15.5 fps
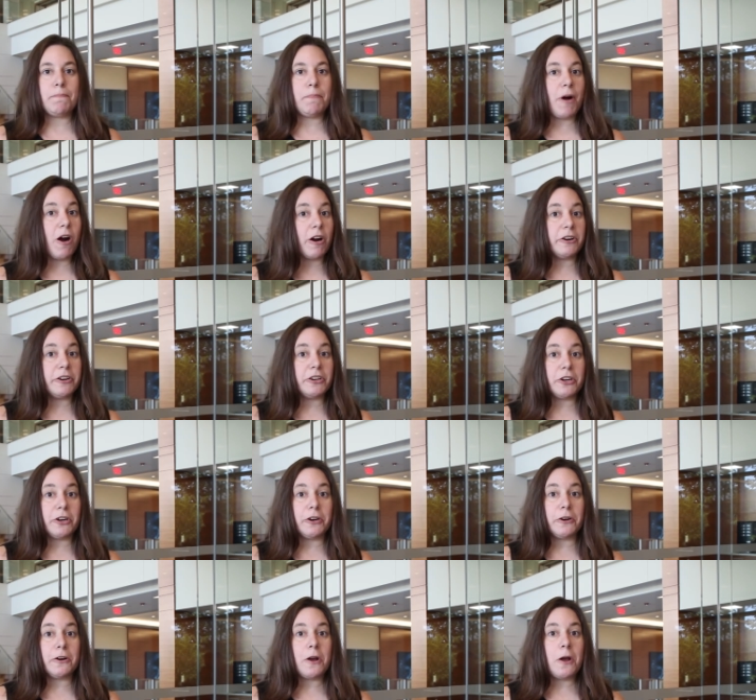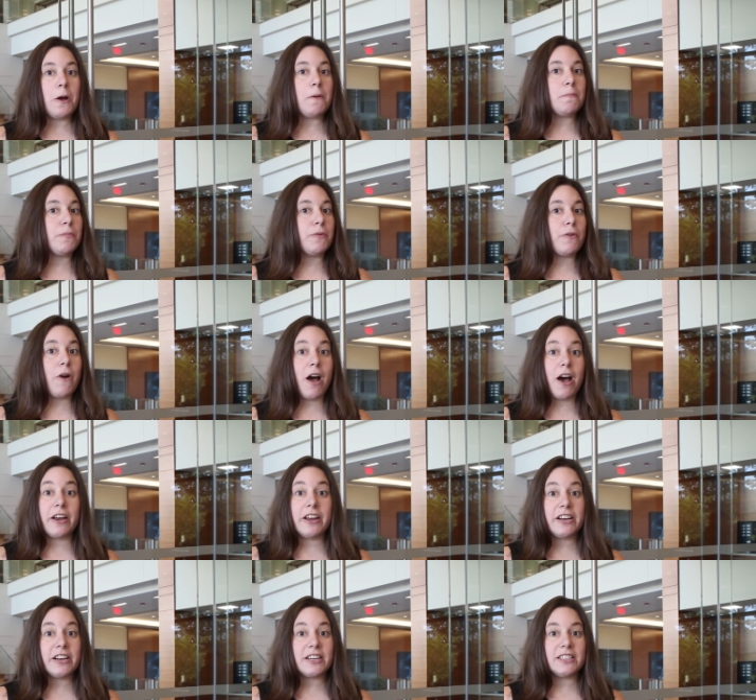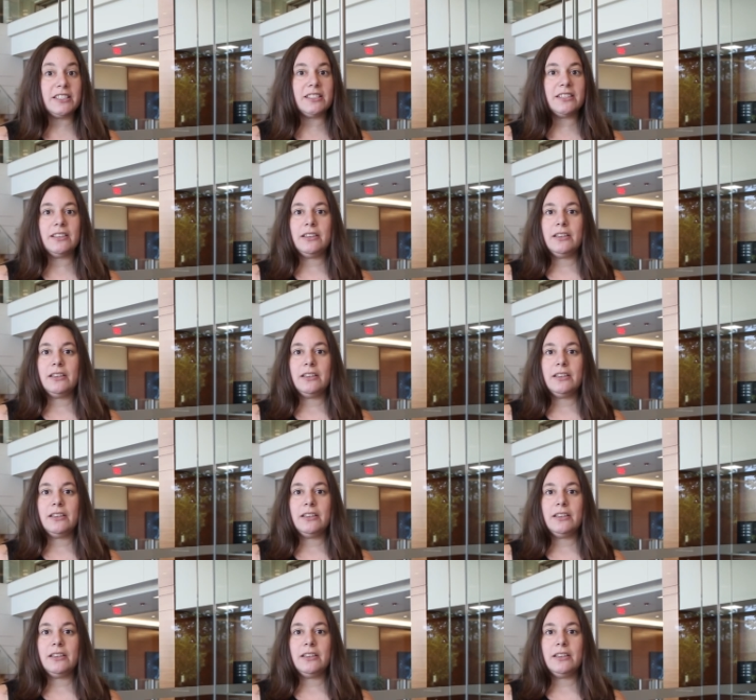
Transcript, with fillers: partner, product,